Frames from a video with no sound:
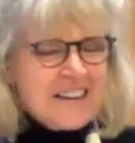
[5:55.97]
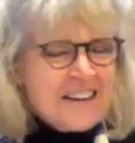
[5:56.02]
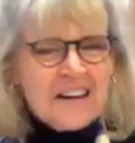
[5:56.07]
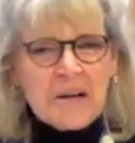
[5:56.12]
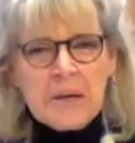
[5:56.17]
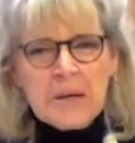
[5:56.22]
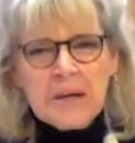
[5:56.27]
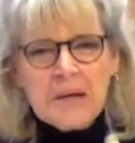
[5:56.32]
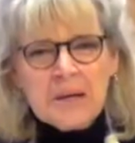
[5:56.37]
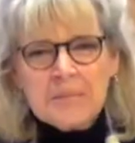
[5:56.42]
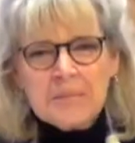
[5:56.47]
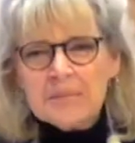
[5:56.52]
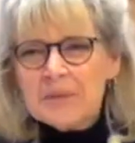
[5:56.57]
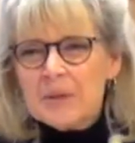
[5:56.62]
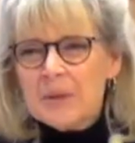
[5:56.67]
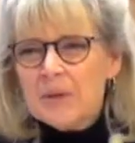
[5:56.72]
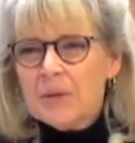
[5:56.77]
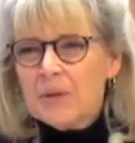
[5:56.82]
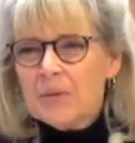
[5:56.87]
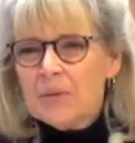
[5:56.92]
Um,
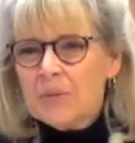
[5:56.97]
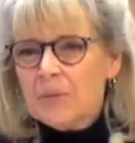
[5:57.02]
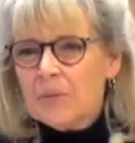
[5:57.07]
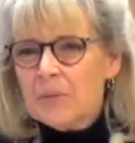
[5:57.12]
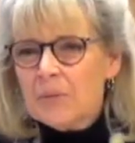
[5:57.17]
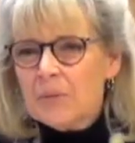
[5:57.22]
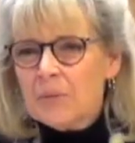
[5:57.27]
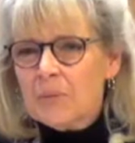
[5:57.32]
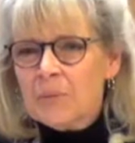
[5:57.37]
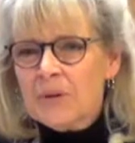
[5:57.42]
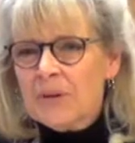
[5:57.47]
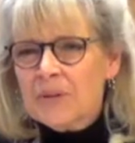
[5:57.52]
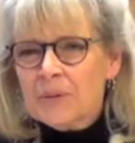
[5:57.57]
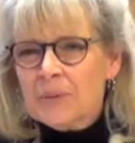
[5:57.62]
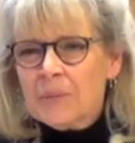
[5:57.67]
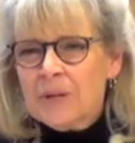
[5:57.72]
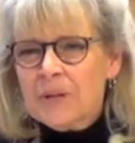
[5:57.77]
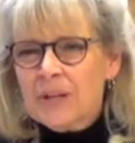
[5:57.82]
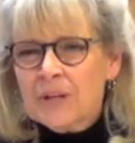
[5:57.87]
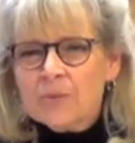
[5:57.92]
we
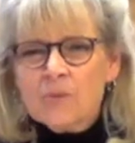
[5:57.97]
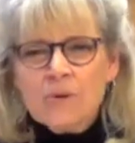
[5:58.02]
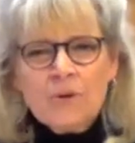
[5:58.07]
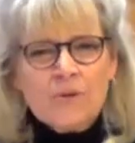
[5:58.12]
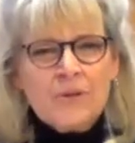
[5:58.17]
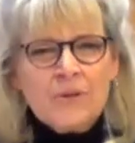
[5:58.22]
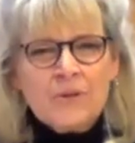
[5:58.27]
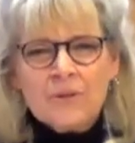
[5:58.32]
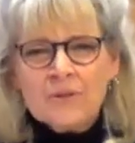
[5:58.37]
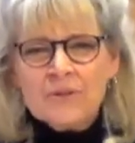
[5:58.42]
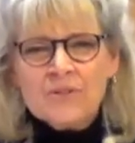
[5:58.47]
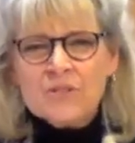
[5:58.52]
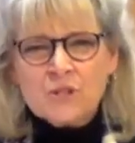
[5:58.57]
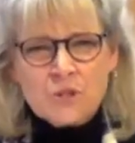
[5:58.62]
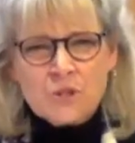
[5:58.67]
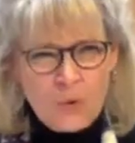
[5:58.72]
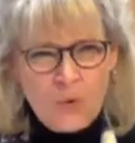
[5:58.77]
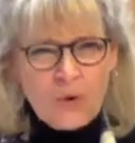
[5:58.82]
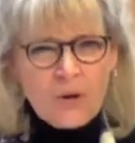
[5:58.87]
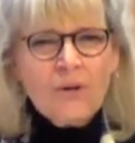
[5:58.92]
don't we don't go to the
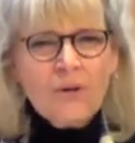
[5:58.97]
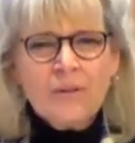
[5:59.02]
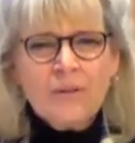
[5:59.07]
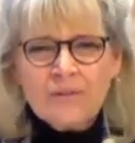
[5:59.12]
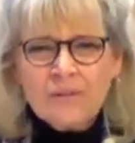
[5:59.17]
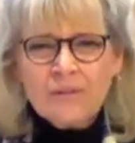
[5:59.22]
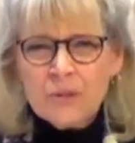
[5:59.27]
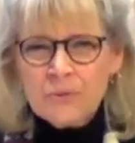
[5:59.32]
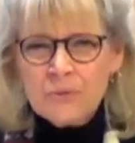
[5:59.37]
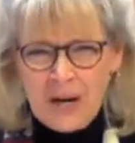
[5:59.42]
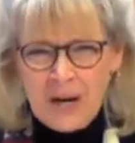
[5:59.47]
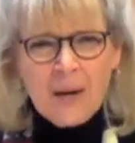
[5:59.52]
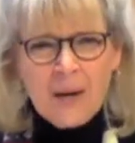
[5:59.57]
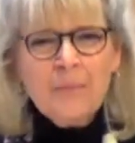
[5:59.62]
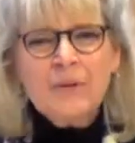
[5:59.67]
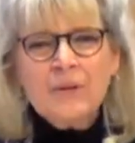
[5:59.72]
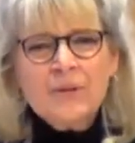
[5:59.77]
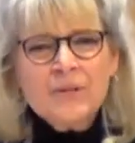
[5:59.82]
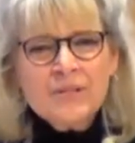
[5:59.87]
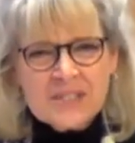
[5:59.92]
store and do
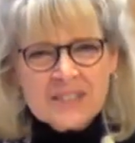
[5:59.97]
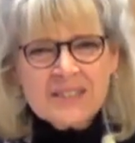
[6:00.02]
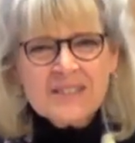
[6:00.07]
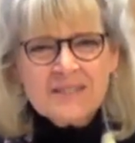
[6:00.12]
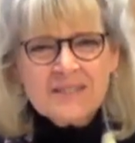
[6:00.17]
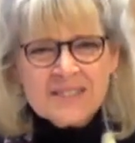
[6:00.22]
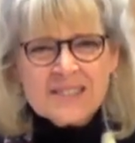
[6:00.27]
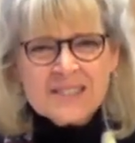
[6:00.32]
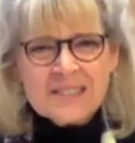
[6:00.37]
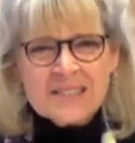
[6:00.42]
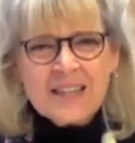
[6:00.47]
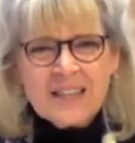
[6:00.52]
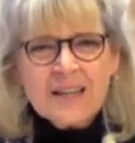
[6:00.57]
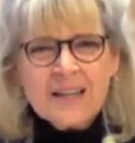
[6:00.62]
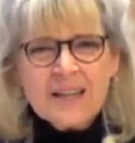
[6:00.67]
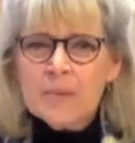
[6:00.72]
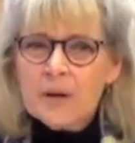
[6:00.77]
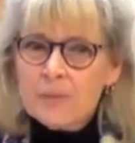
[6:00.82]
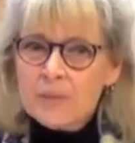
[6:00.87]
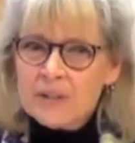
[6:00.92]
commerce
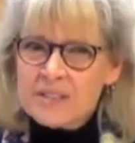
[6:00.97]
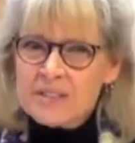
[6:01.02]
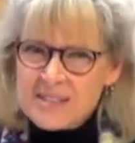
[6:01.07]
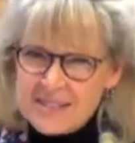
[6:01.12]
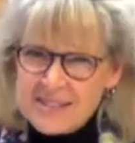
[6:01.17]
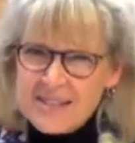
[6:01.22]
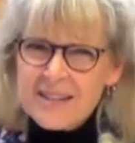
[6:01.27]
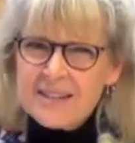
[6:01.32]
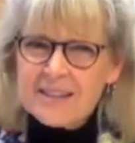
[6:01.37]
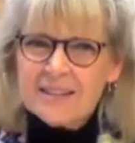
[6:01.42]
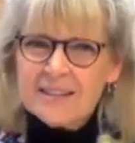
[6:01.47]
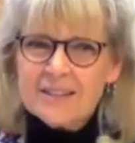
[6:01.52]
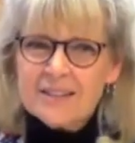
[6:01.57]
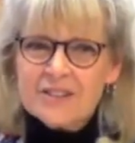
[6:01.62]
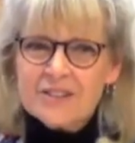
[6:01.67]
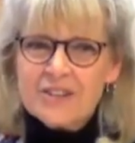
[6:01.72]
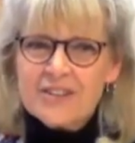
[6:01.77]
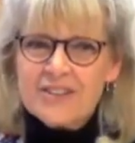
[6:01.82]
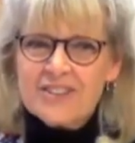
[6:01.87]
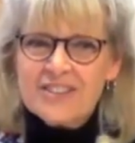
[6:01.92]
singing, but we sing in
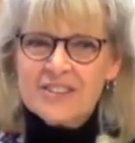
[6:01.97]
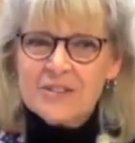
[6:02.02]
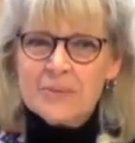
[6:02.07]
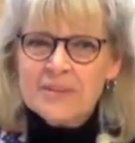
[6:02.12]
church.